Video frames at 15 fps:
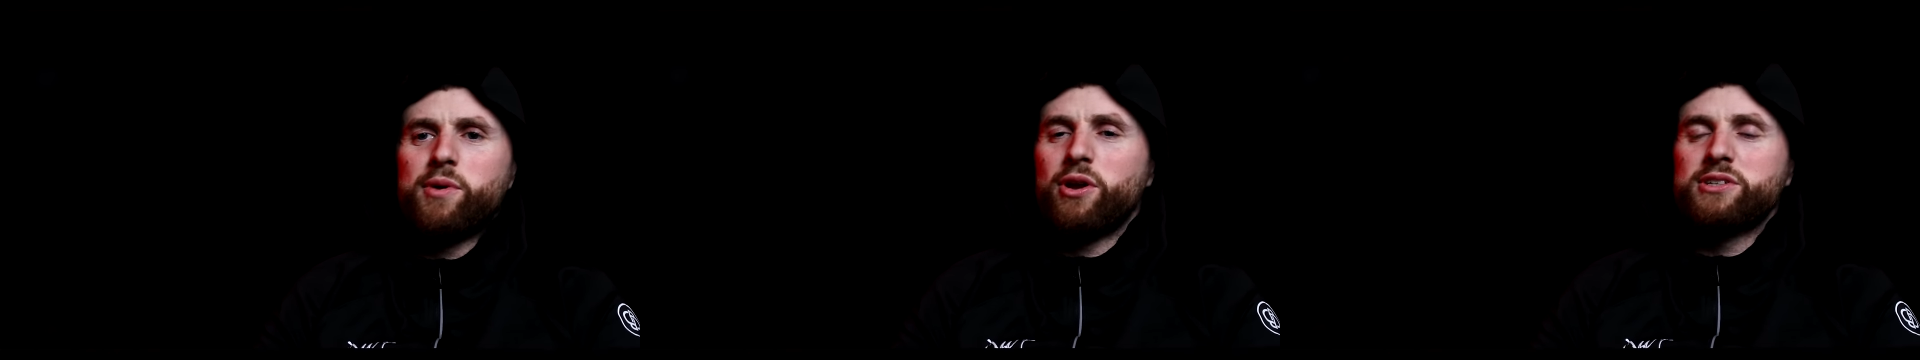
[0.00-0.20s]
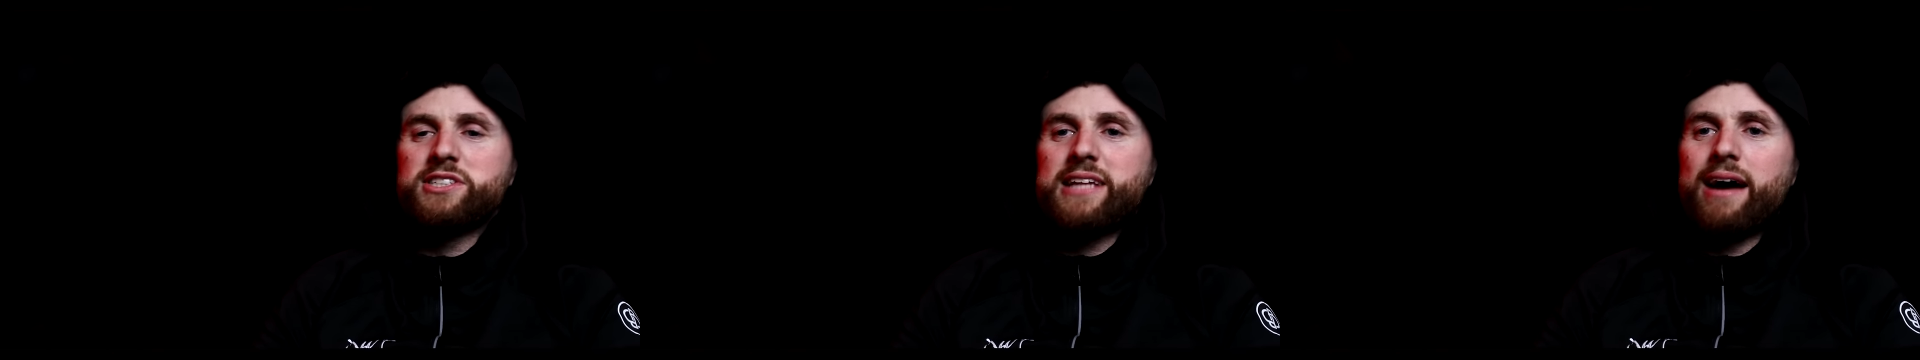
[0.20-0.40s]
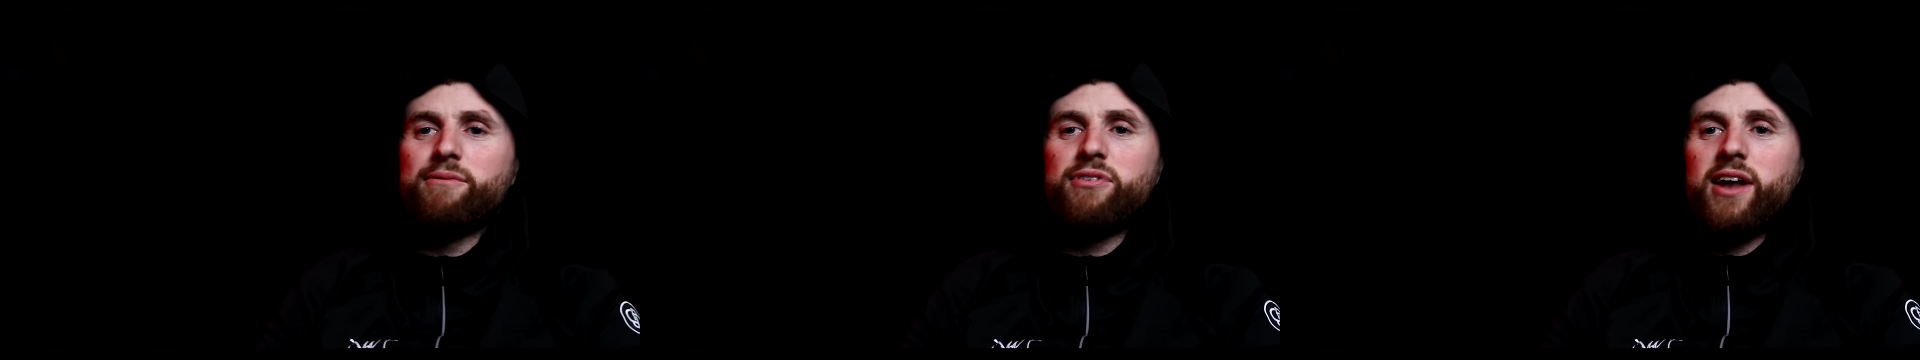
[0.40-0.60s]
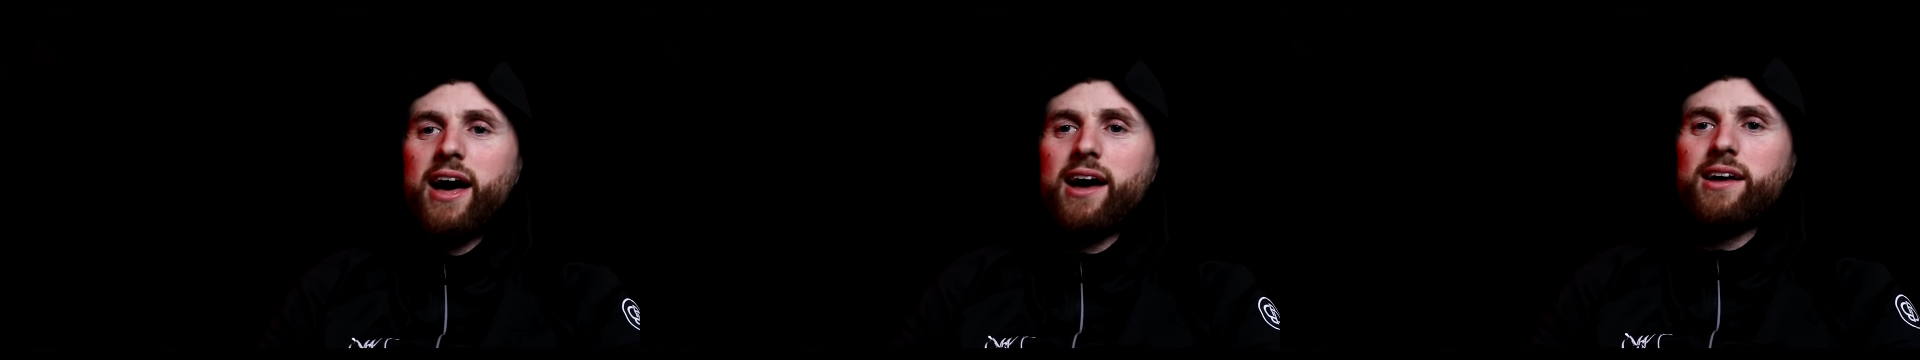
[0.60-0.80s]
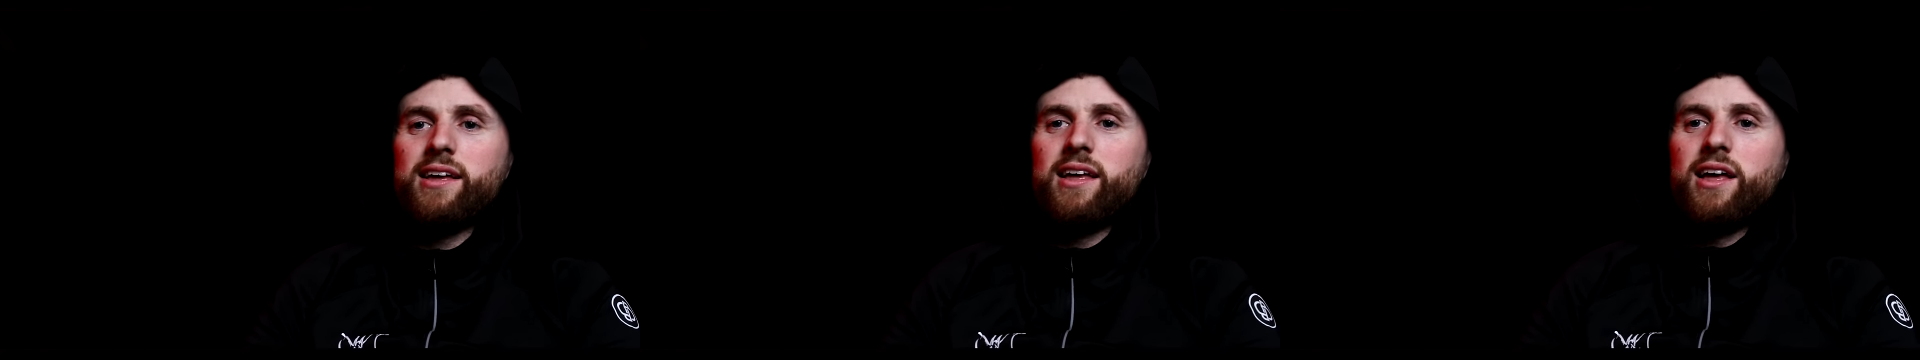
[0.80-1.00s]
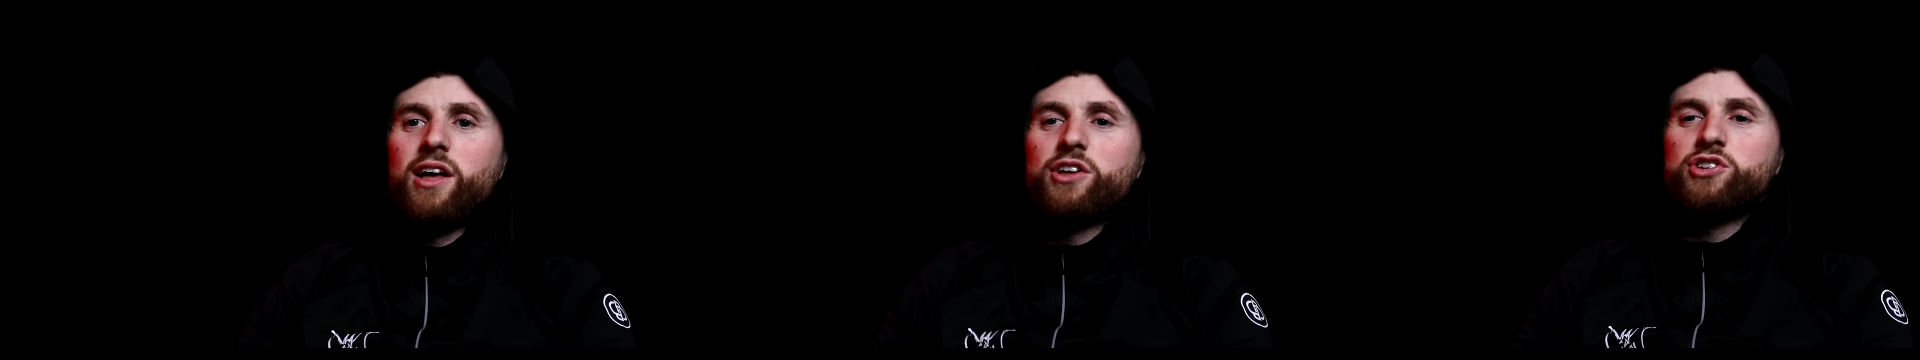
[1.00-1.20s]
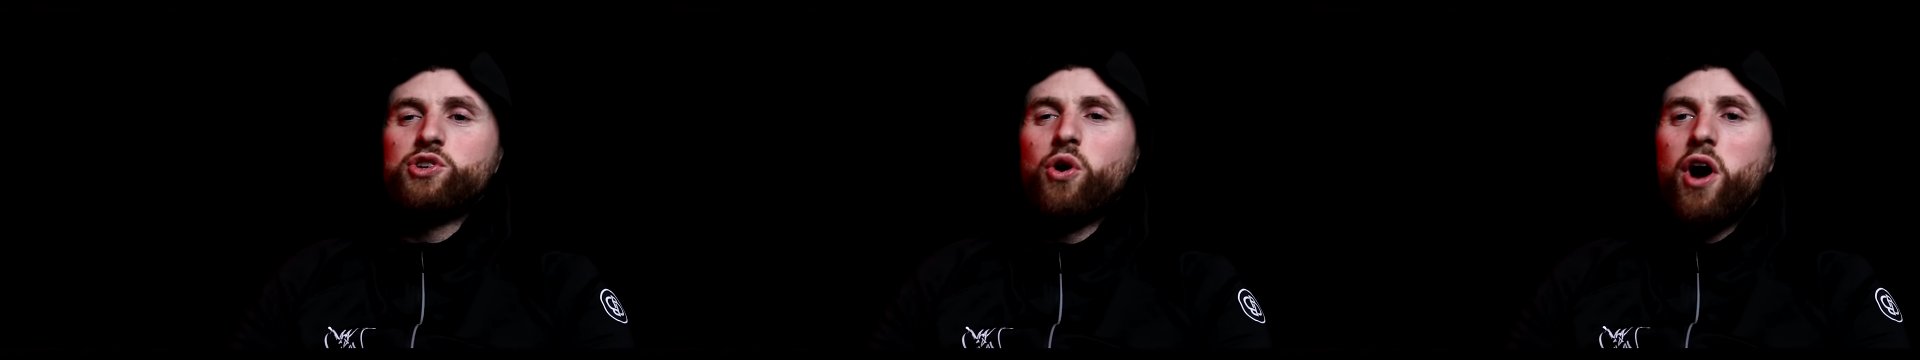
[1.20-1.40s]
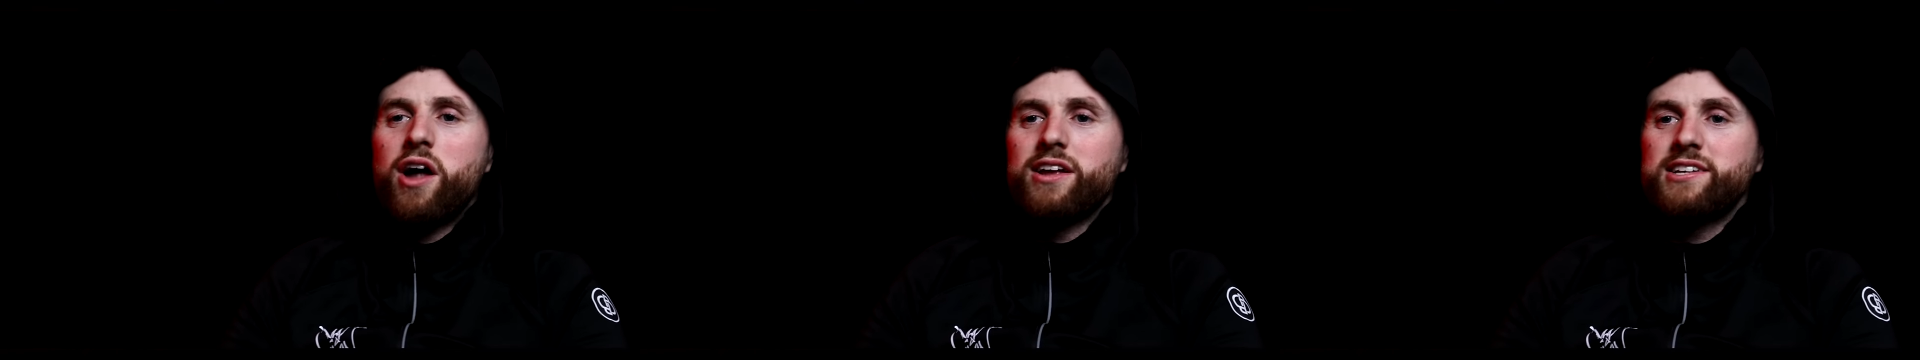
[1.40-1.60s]
We don't stand for that. So
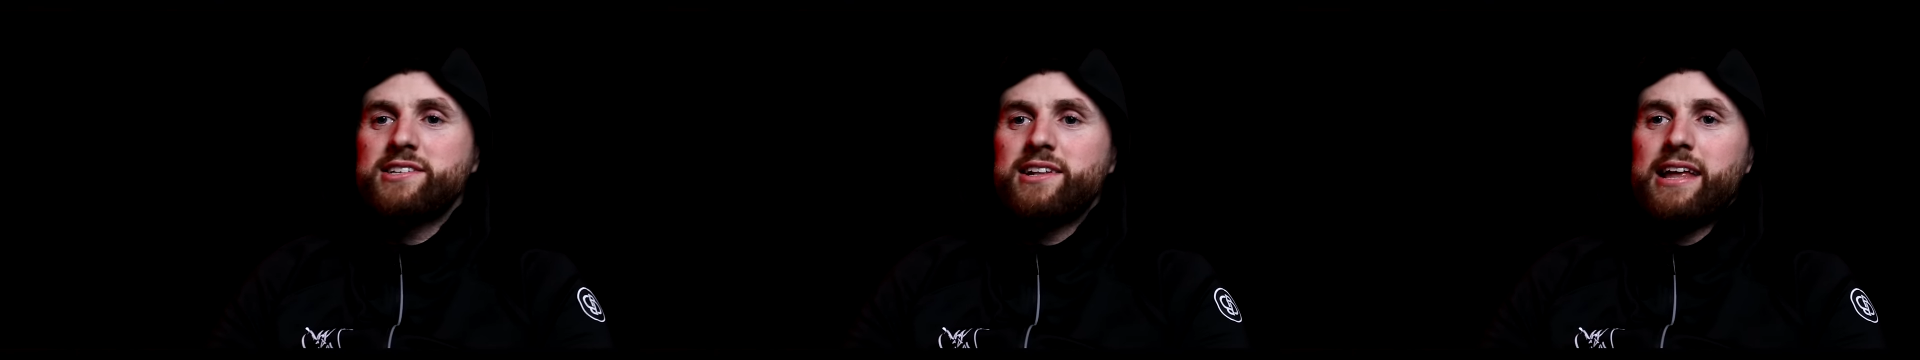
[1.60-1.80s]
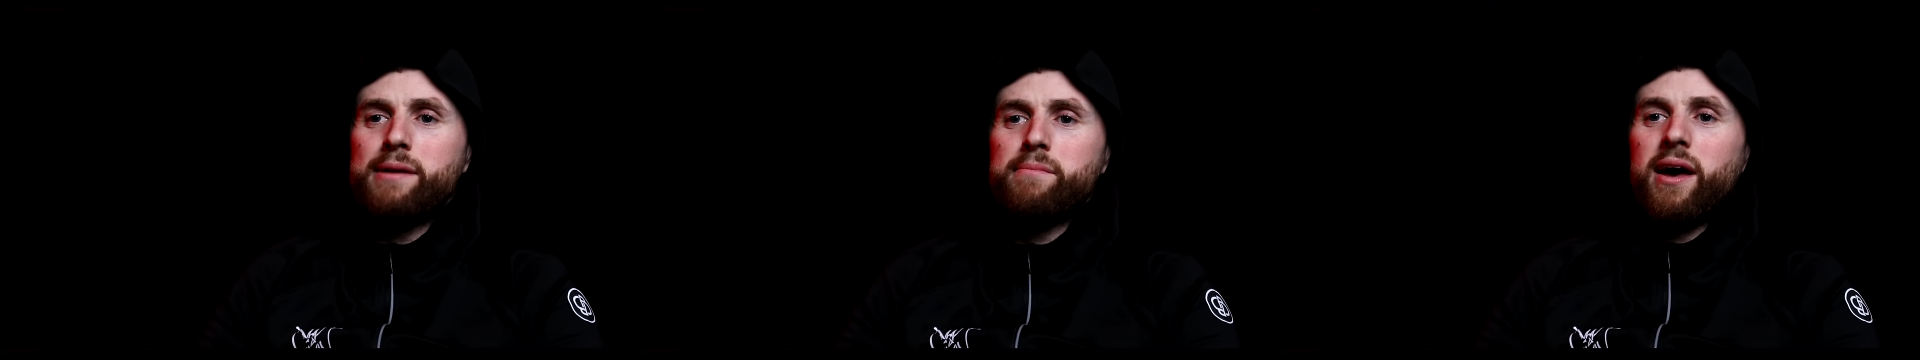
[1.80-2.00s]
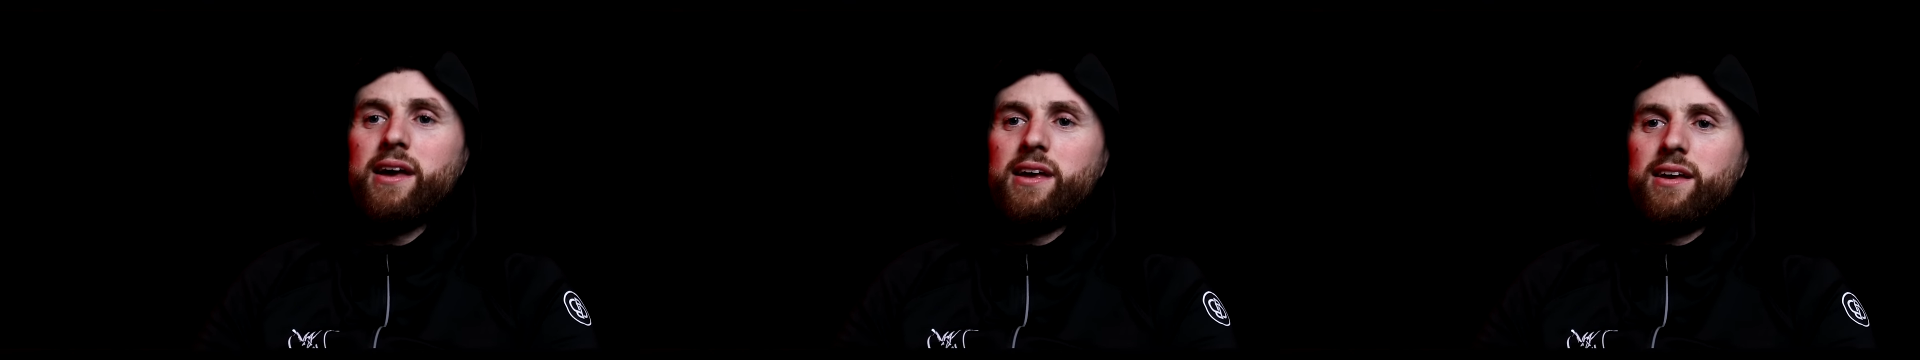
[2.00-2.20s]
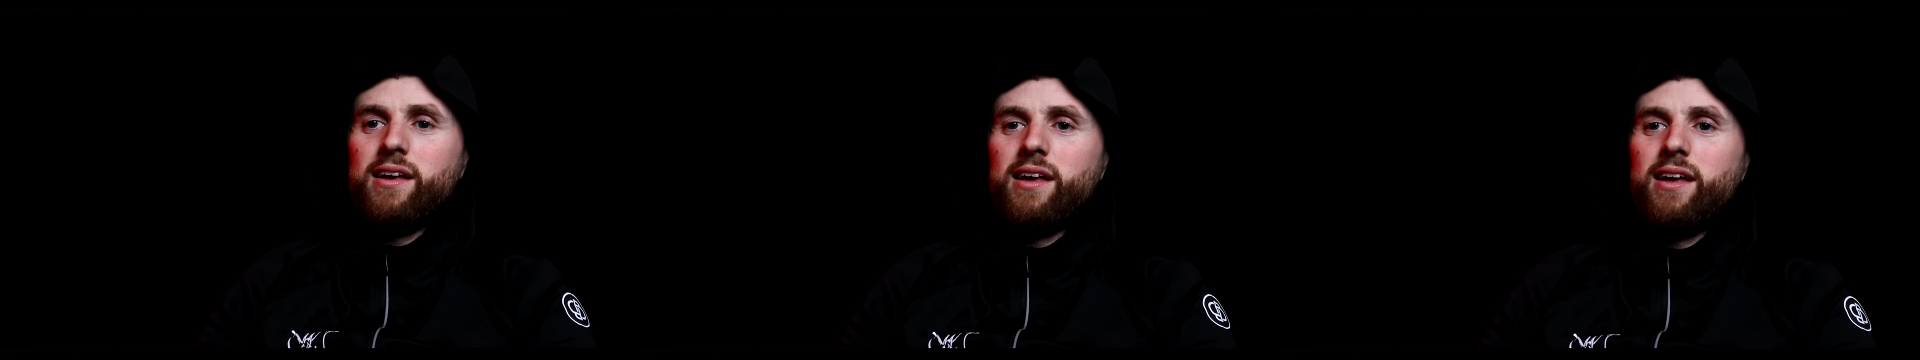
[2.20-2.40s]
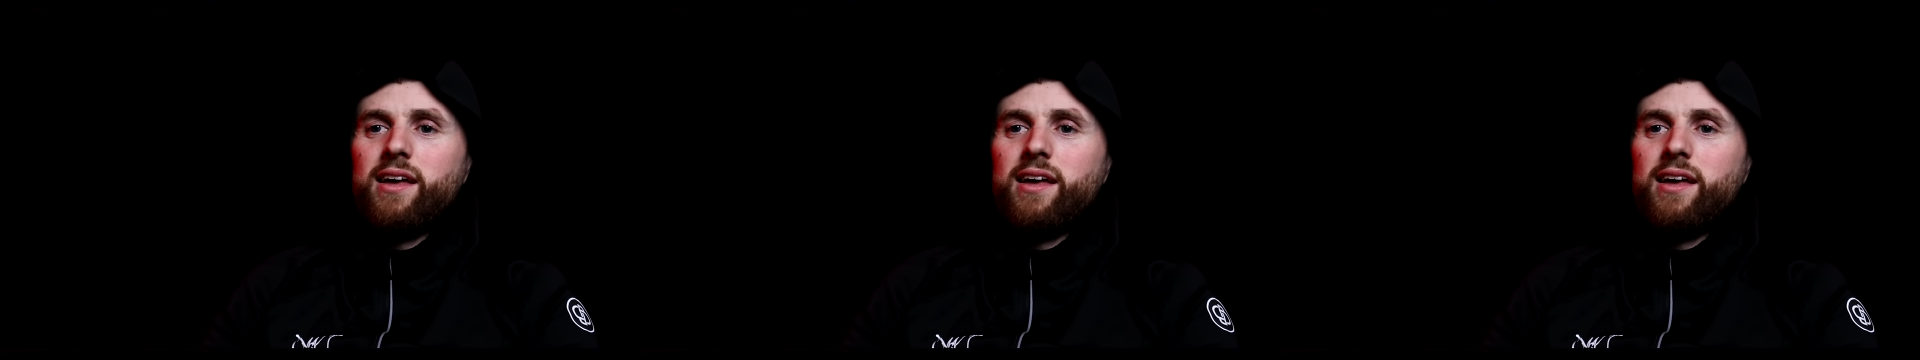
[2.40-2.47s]
you're going to sleep, mate.